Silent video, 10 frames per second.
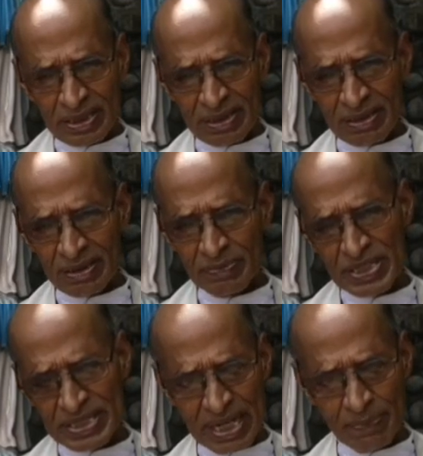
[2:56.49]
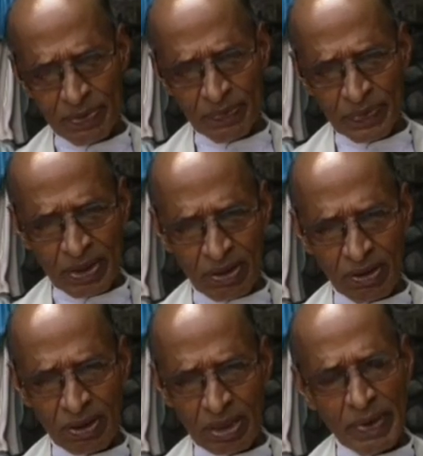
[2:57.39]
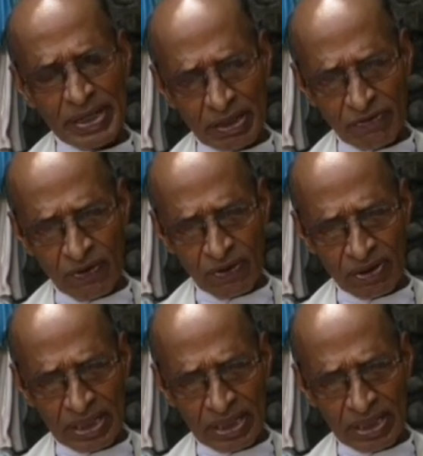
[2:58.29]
uh, mishap or a minor fault,